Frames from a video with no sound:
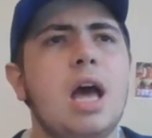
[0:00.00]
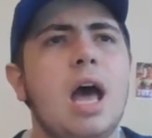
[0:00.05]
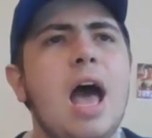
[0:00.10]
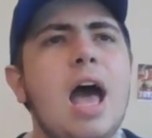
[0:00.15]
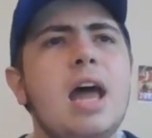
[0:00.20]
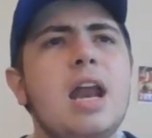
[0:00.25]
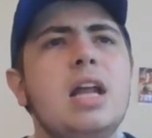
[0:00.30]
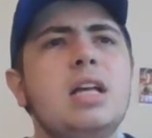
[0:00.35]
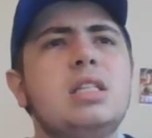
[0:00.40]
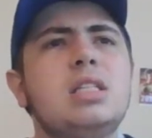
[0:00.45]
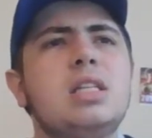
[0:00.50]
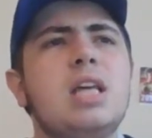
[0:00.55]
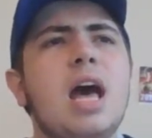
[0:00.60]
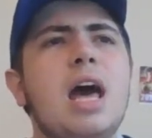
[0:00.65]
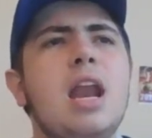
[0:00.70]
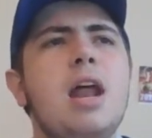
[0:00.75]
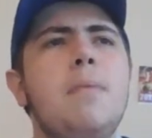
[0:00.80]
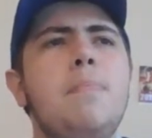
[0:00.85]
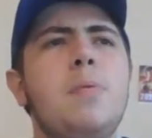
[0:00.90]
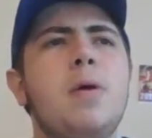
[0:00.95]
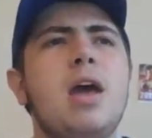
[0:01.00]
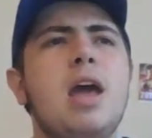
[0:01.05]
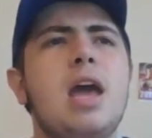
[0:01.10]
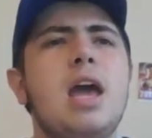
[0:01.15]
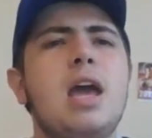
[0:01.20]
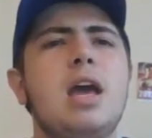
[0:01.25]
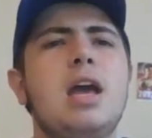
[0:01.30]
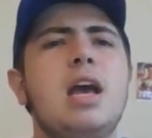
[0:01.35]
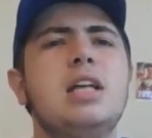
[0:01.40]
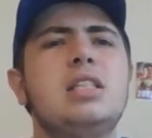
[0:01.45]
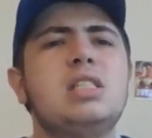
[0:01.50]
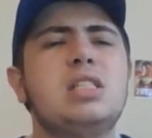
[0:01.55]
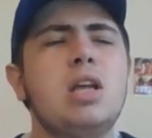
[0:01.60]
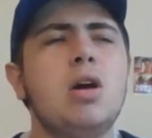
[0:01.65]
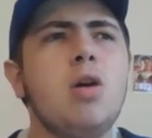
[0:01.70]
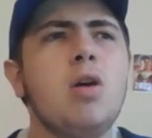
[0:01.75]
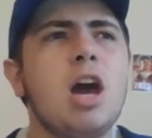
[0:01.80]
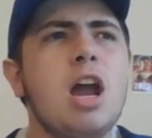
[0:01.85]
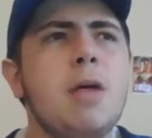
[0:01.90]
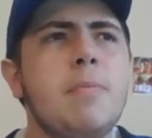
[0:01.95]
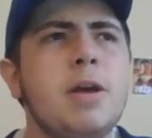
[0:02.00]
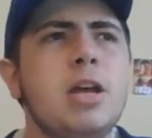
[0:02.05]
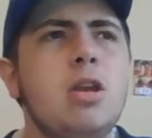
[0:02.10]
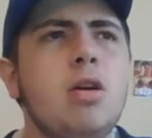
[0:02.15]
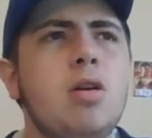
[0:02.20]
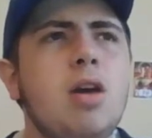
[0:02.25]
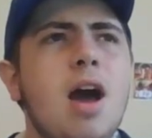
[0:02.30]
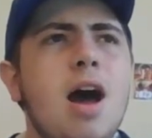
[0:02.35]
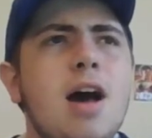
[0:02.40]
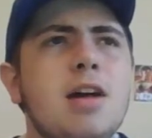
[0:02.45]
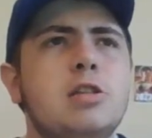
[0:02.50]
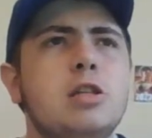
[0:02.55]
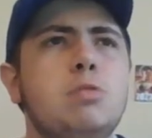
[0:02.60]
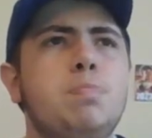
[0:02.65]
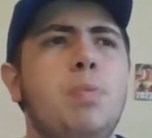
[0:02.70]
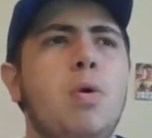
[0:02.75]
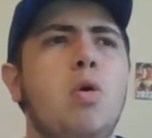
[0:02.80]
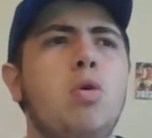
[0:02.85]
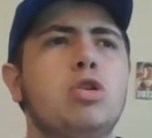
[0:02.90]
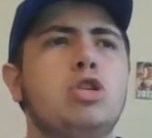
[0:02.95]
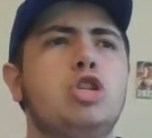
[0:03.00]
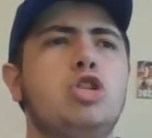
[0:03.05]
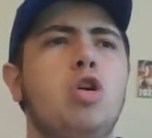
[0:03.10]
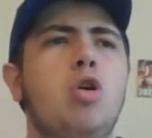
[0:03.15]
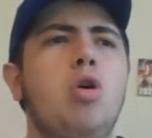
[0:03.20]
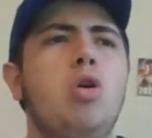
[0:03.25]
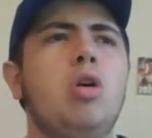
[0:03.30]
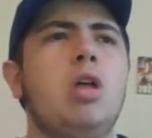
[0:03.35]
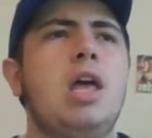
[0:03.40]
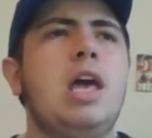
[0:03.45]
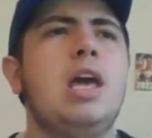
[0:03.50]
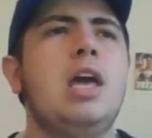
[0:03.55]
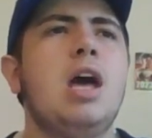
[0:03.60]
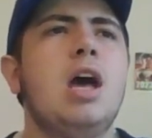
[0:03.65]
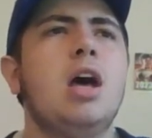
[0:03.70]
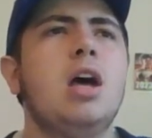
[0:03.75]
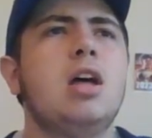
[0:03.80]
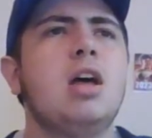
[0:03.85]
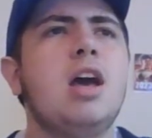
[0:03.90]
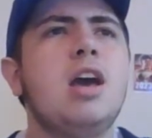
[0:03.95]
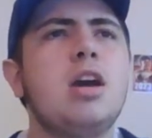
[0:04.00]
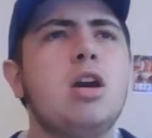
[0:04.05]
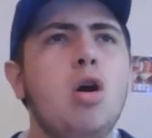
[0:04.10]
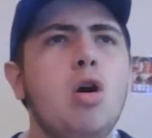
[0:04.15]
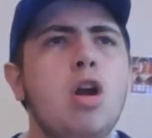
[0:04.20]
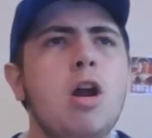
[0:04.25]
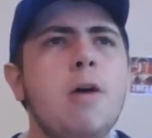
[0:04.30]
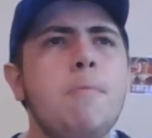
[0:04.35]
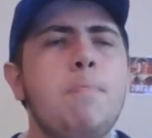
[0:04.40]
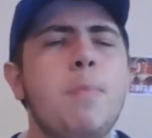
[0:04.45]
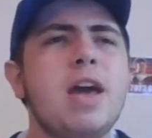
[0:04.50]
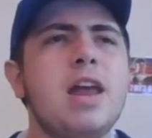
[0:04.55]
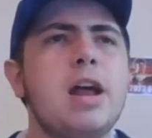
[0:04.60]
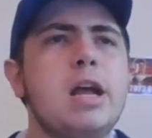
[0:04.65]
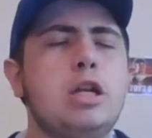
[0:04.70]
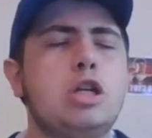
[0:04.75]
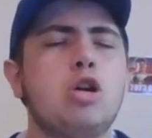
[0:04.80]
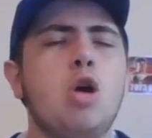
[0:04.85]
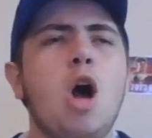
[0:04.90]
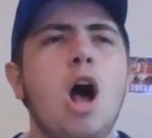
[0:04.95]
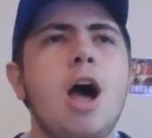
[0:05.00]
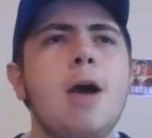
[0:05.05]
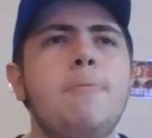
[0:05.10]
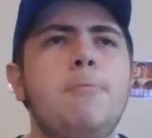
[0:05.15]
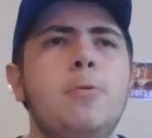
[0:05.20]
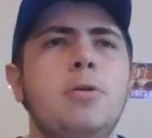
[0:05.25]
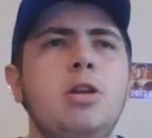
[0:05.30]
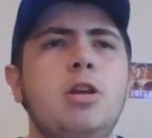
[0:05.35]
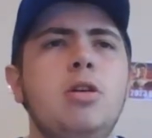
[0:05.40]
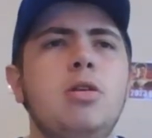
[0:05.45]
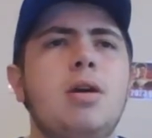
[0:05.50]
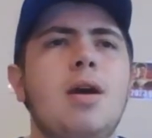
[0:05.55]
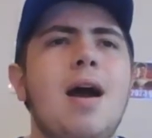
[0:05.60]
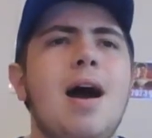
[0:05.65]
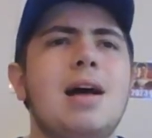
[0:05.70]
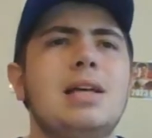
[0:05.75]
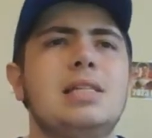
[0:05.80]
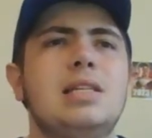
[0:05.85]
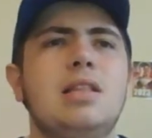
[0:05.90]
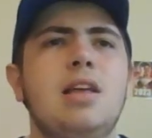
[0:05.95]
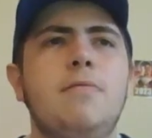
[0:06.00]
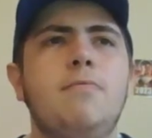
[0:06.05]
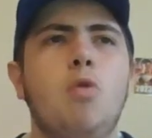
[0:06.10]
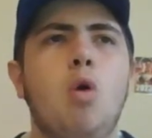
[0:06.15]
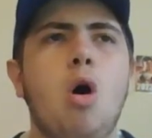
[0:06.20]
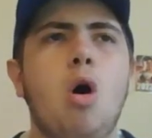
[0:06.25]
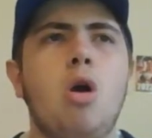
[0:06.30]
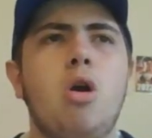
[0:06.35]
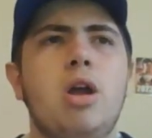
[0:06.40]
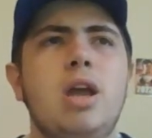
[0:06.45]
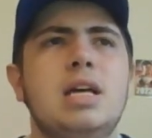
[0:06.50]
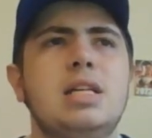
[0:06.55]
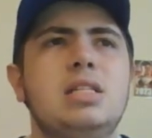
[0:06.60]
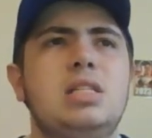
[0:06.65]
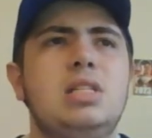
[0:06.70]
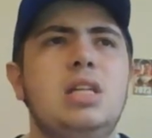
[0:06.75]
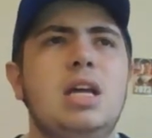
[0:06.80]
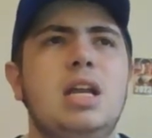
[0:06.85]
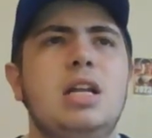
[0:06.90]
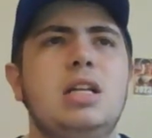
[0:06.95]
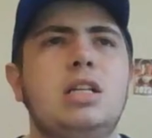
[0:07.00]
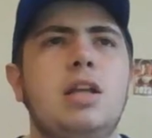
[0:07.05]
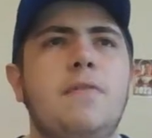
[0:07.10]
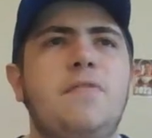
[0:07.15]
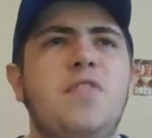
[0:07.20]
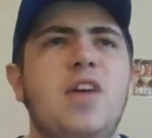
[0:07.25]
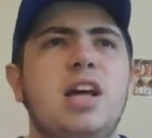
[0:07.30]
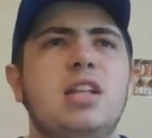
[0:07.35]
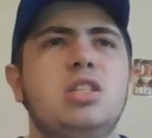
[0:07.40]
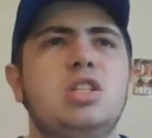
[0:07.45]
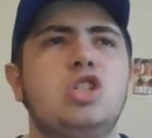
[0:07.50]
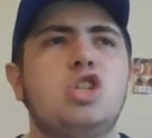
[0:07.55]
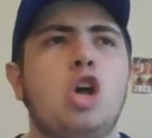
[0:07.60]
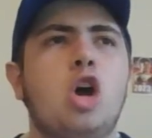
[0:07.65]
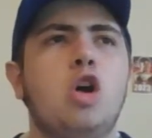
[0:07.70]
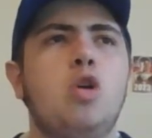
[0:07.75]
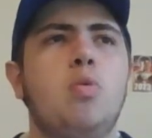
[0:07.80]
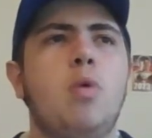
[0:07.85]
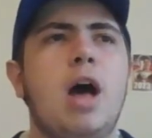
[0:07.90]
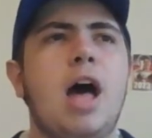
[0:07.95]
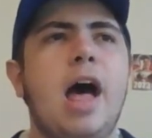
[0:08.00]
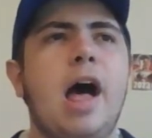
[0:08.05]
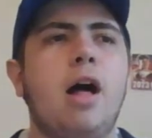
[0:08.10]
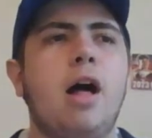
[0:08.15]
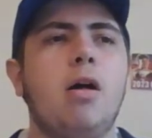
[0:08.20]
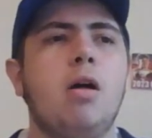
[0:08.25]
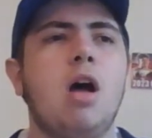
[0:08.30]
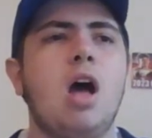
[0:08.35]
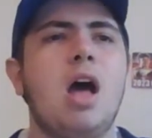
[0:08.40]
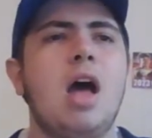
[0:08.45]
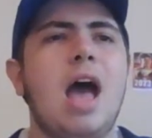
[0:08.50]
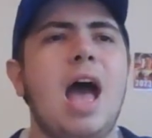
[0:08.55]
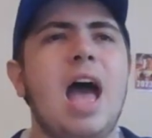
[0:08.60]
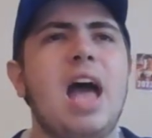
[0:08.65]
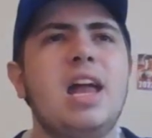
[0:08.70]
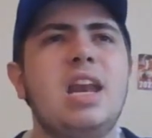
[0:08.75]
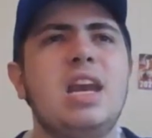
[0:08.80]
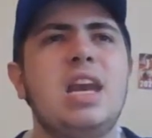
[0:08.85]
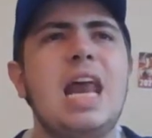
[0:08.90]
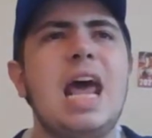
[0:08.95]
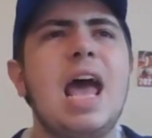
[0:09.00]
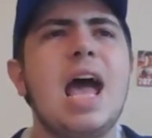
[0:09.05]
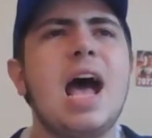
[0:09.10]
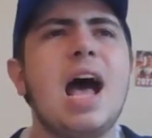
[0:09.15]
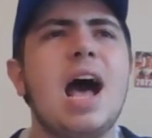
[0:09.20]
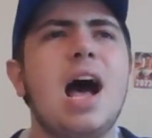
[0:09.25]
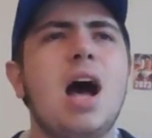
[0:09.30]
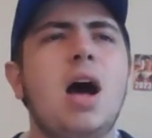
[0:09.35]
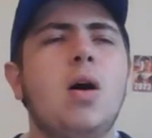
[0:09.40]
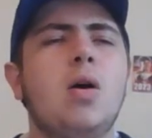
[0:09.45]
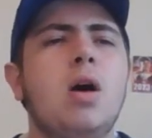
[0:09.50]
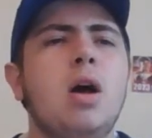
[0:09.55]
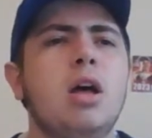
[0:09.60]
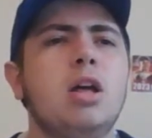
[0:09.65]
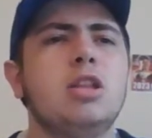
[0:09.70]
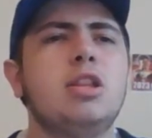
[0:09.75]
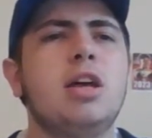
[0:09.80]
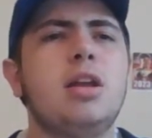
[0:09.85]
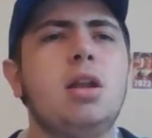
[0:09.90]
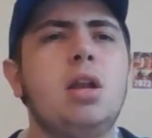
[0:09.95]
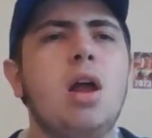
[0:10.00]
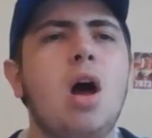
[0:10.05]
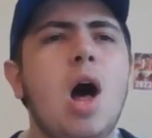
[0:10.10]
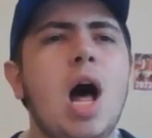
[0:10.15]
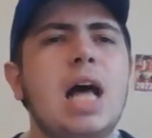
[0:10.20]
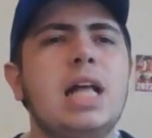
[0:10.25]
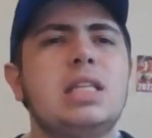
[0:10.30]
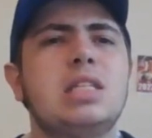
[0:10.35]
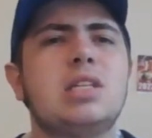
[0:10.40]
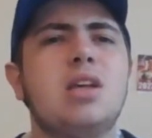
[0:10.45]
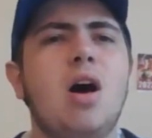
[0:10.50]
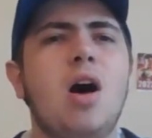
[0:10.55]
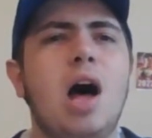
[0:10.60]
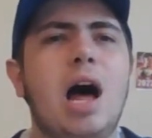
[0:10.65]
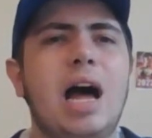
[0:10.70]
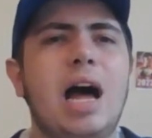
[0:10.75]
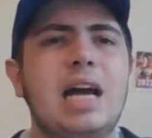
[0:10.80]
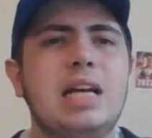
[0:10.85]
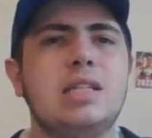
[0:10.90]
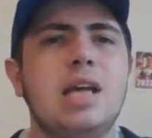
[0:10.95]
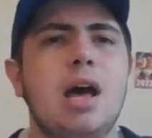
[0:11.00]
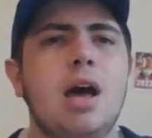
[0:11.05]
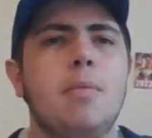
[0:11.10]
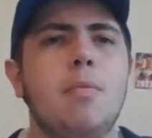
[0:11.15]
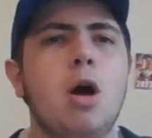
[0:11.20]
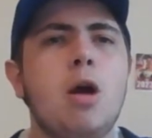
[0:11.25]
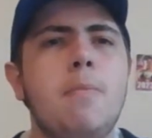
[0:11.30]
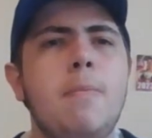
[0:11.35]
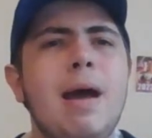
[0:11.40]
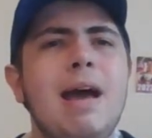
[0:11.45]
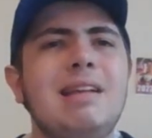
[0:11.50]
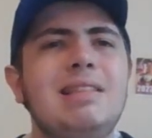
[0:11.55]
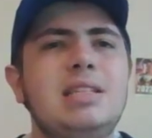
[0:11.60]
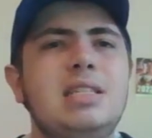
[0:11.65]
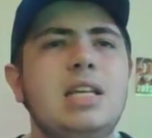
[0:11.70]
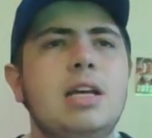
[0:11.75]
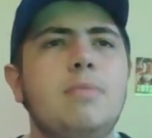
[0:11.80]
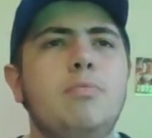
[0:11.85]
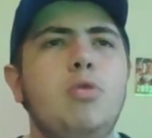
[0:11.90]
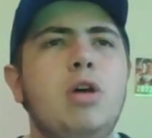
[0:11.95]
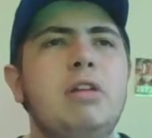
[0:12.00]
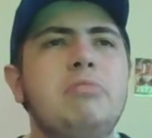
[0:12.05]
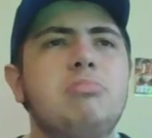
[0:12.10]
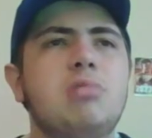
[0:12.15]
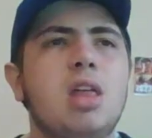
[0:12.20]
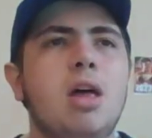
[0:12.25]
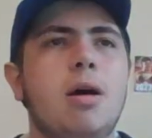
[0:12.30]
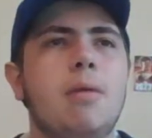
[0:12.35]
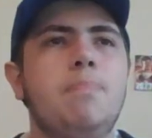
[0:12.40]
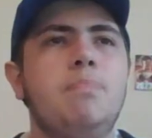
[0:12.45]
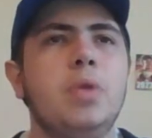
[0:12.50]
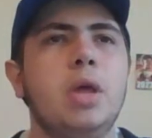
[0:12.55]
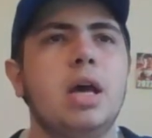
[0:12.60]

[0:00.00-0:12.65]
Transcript: And it's going to be... It's still going to be Newcastle's ball, surely. It could have been a try for Newcastle if Warriors didn't defend so well. And now, the Knights, guys, momentum with them.